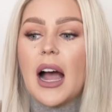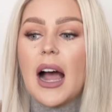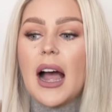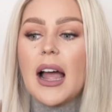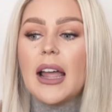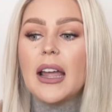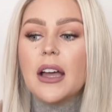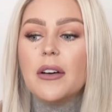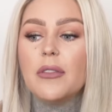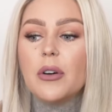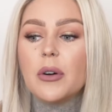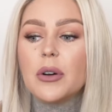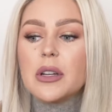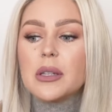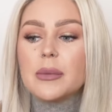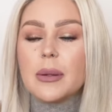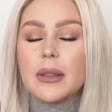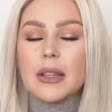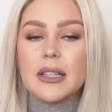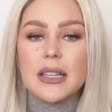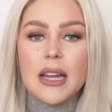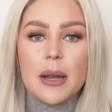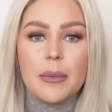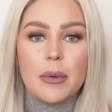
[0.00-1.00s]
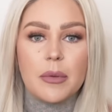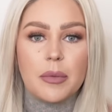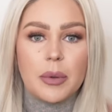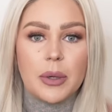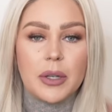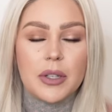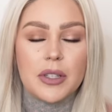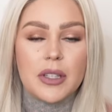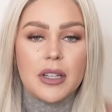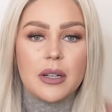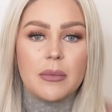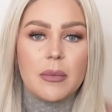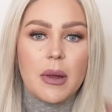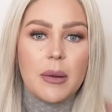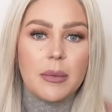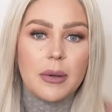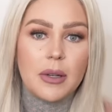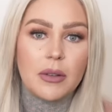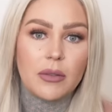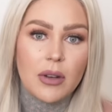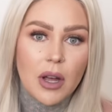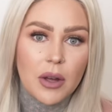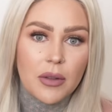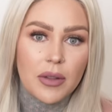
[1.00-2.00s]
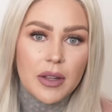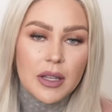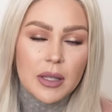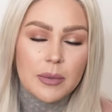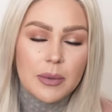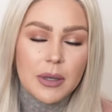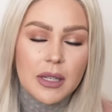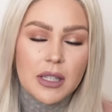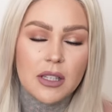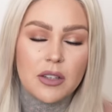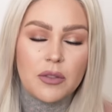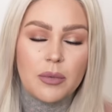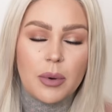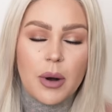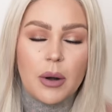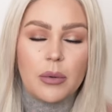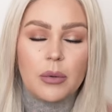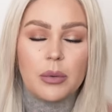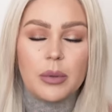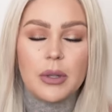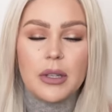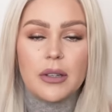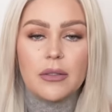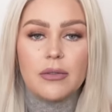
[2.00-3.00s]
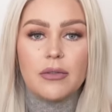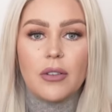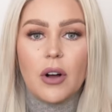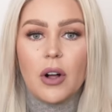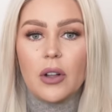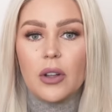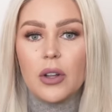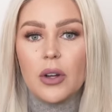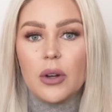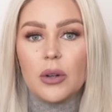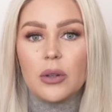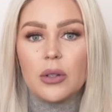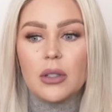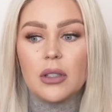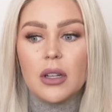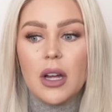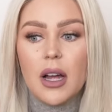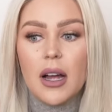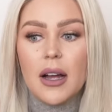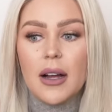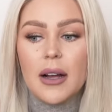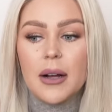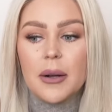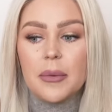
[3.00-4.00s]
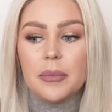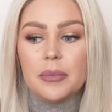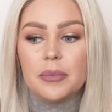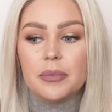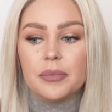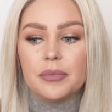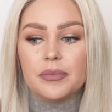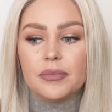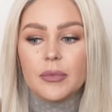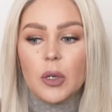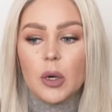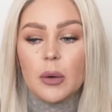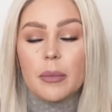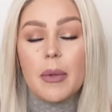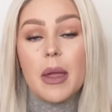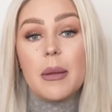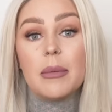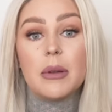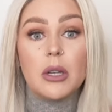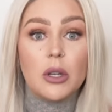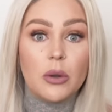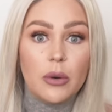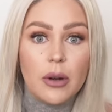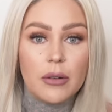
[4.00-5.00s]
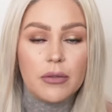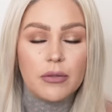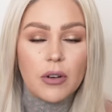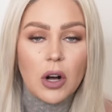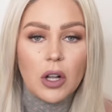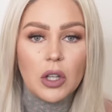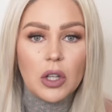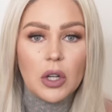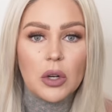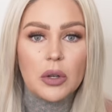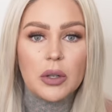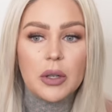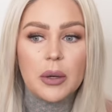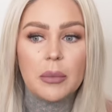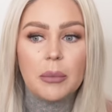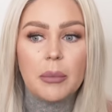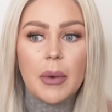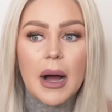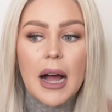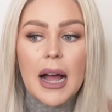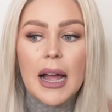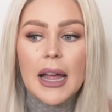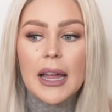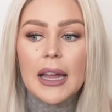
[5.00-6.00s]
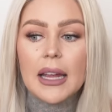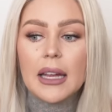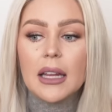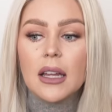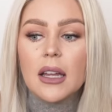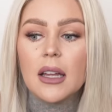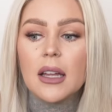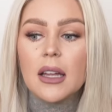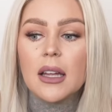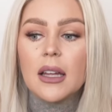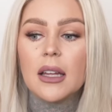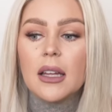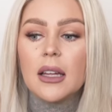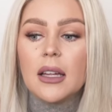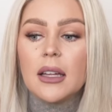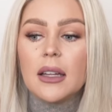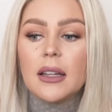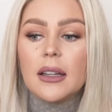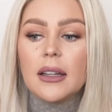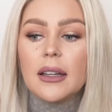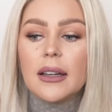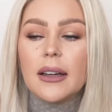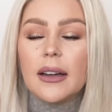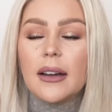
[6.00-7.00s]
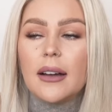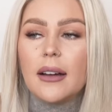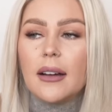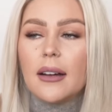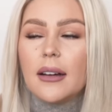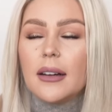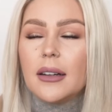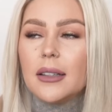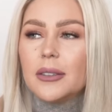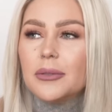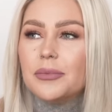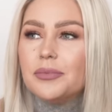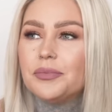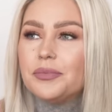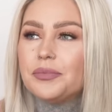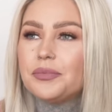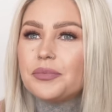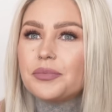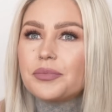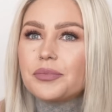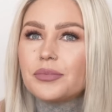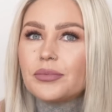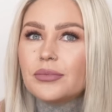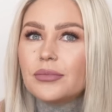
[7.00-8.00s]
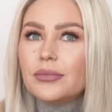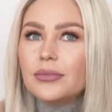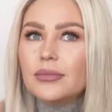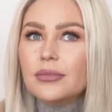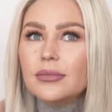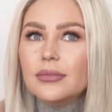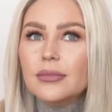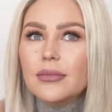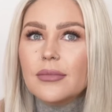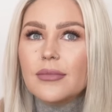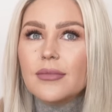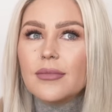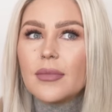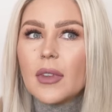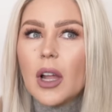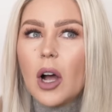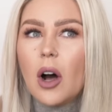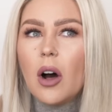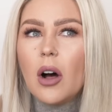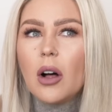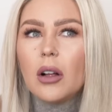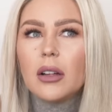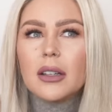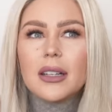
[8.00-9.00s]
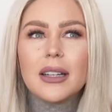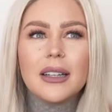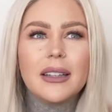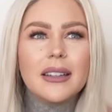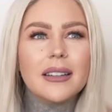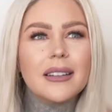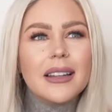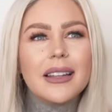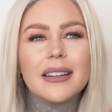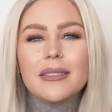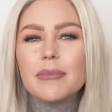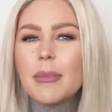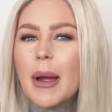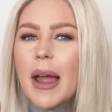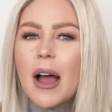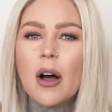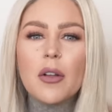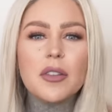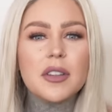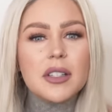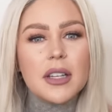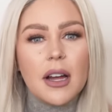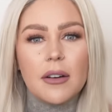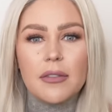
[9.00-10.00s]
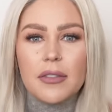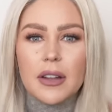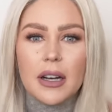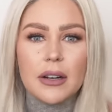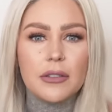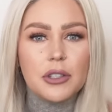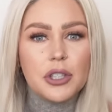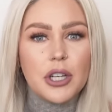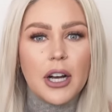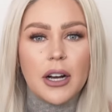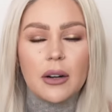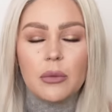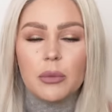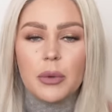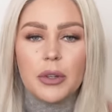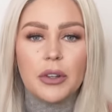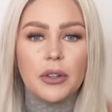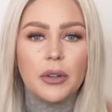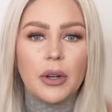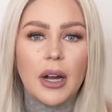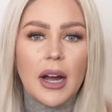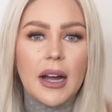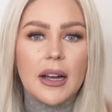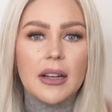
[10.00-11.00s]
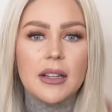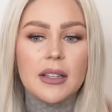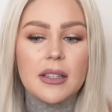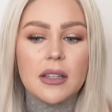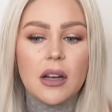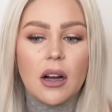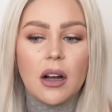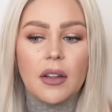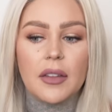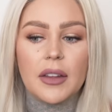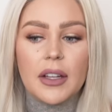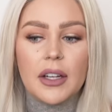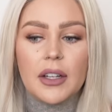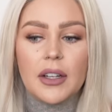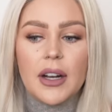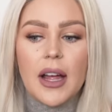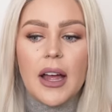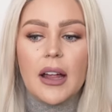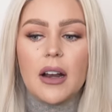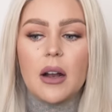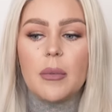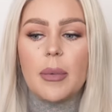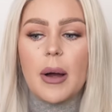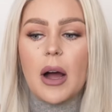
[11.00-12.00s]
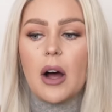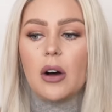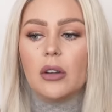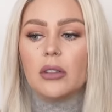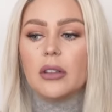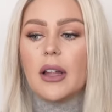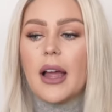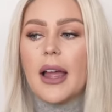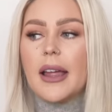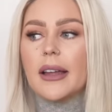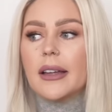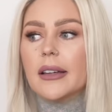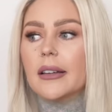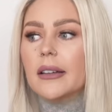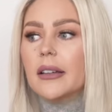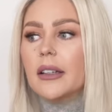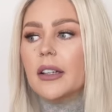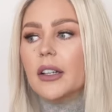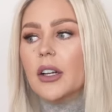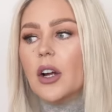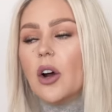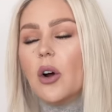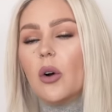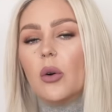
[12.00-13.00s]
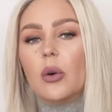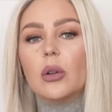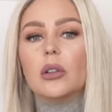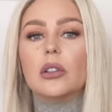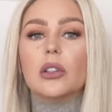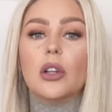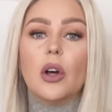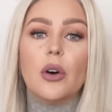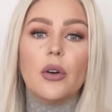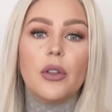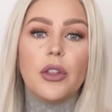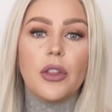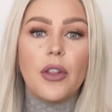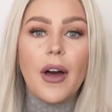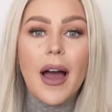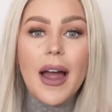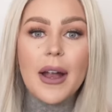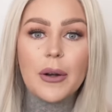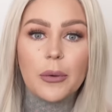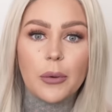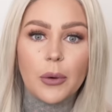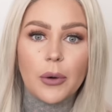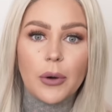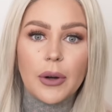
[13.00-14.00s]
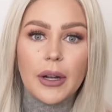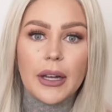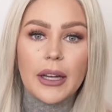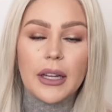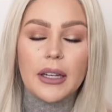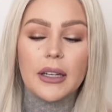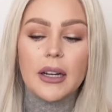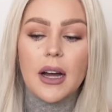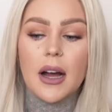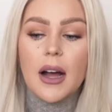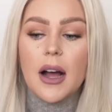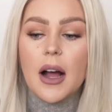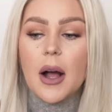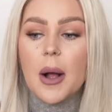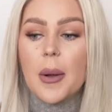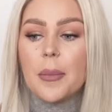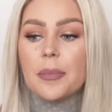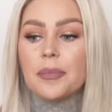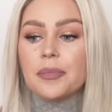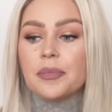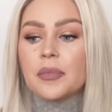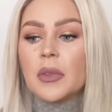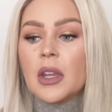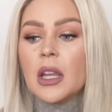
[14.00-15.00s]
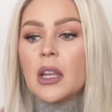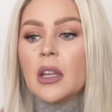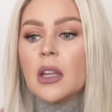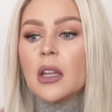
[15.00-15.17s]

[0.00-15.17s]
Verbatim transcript: I have always been the type of person, and maybe you know this because you've probably followed, um, or maybe you have followed my, uh, all like my health stuff that I've shared with you guys on the internet about like, you know, low thyroid, um,